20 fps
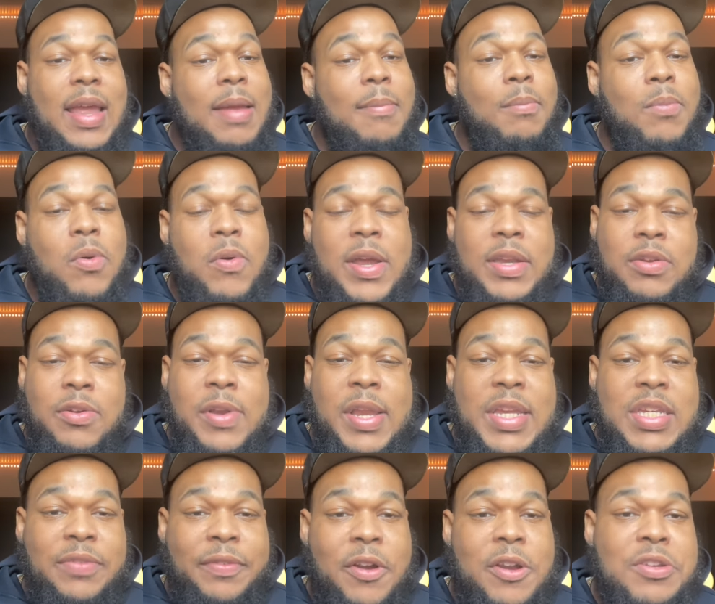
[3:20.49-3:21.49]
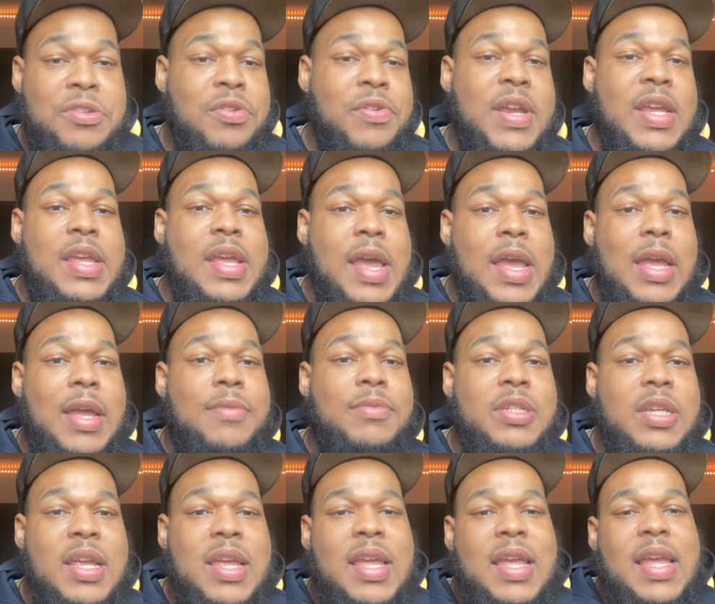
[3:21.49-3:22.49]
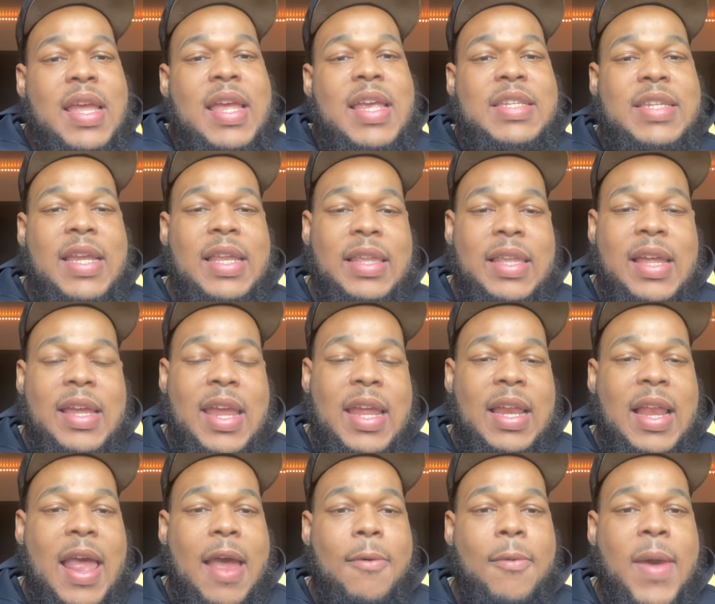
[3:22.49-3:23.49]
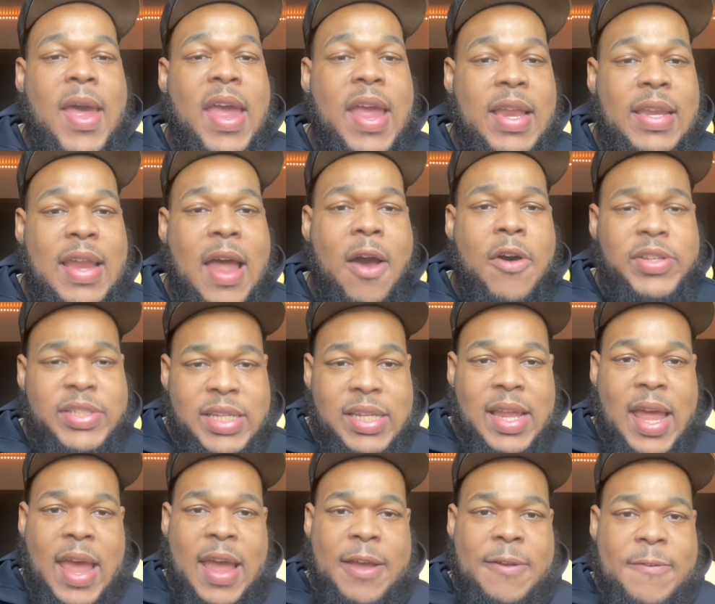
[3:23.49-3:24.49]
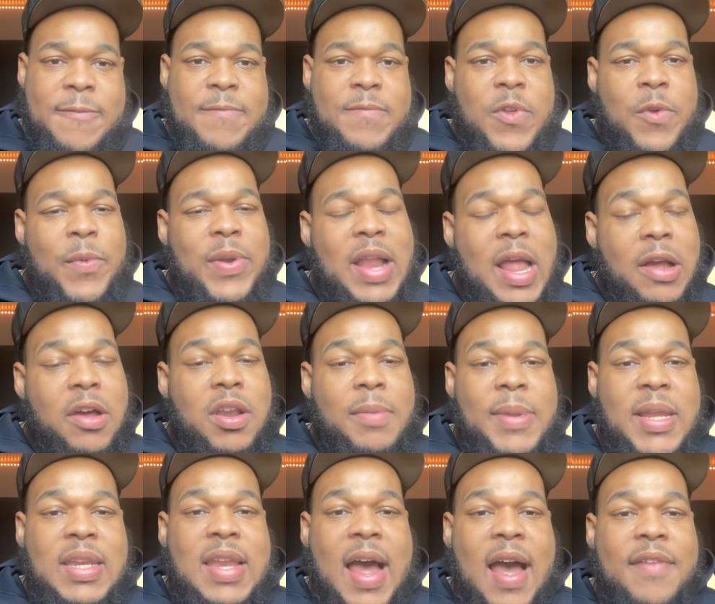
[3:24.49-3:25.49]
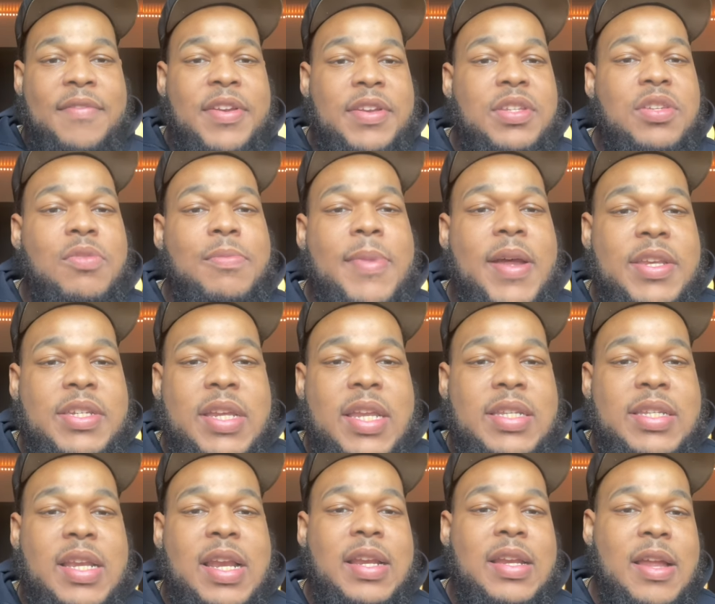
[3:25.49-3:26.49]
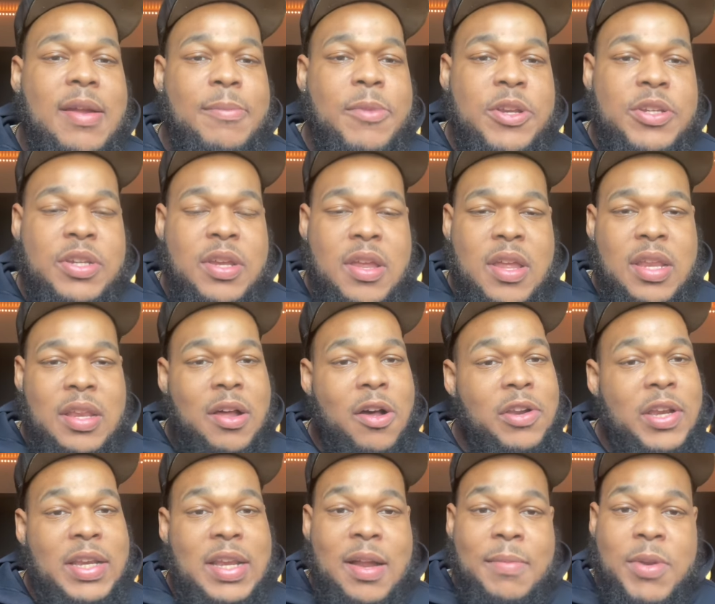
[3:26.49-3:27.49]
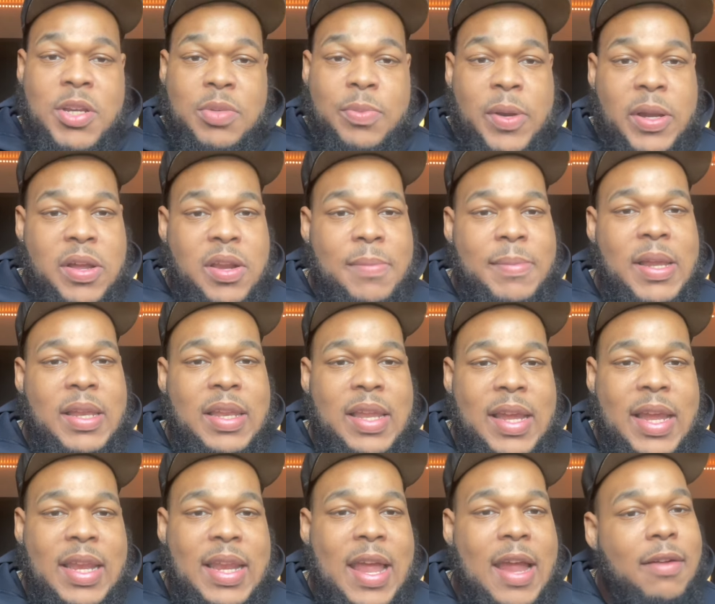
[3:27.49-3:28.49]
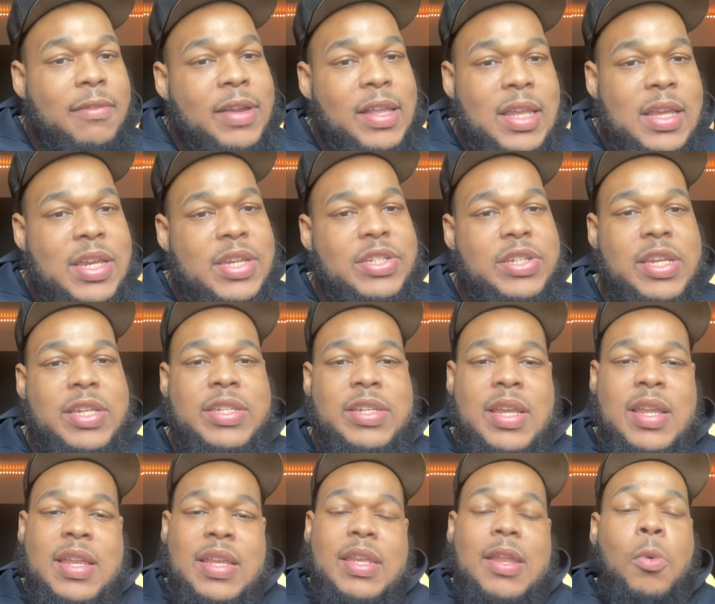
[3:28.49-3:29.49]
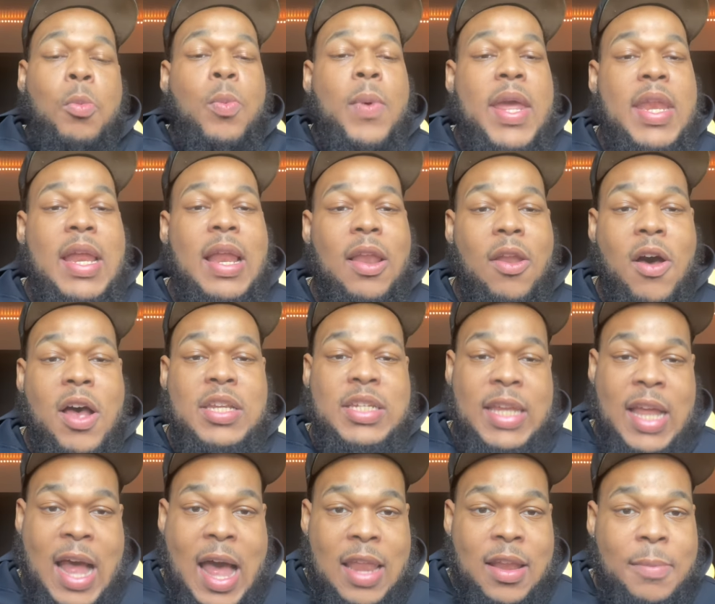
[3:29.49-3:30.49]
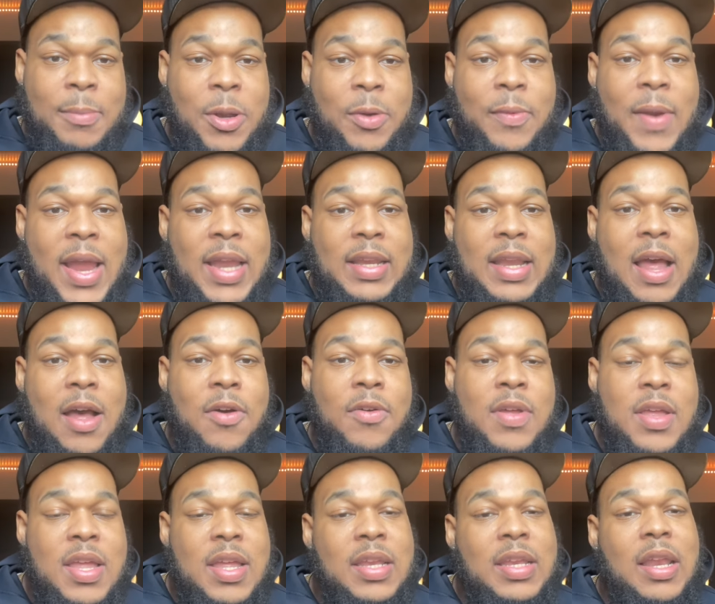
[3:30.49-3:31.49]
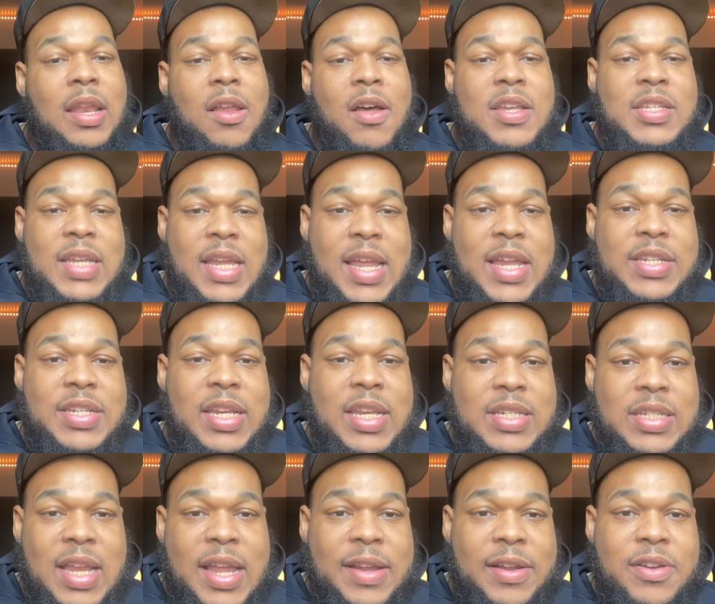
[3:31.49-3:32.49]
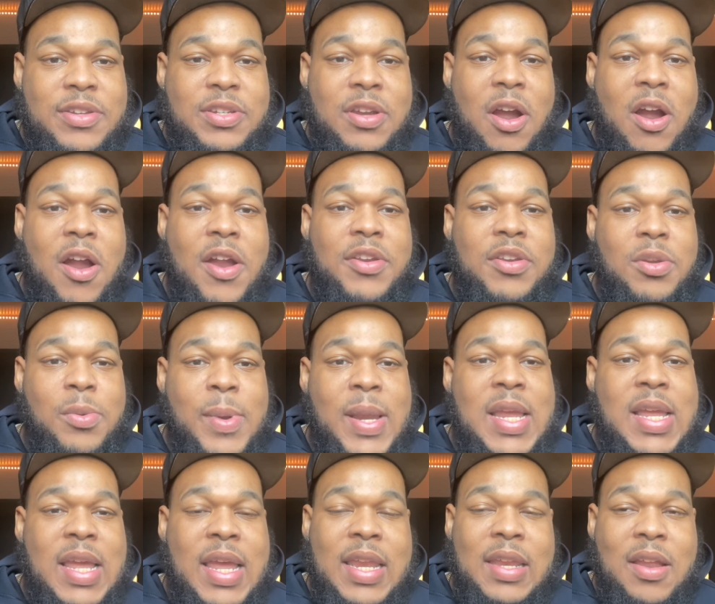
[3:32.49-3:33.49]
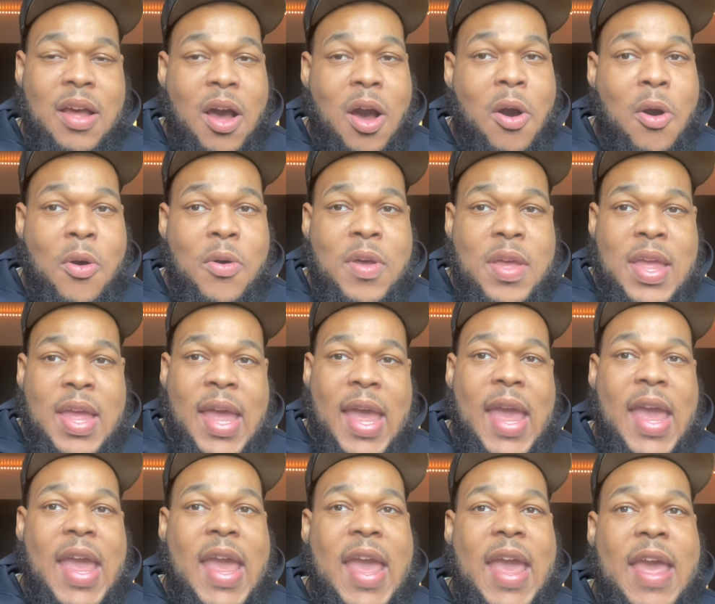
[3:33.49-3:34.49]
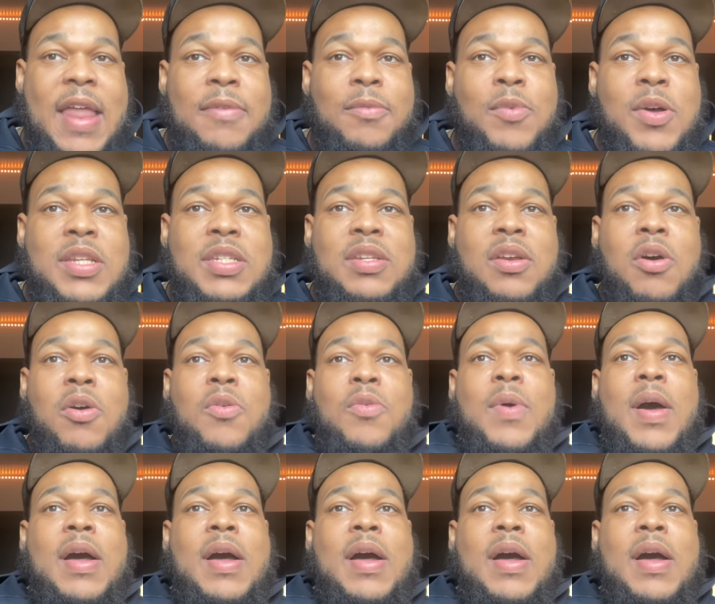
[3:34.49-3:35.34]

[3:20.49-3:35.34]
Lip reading: And boy, through these first three games, is it looking that way. Now today, we're not going to be diving too much into the numbers. The only numbers we're going to be looking at really is just the win and loss column. And right now, the Los Angeles Lakers are 3-0. And what's so,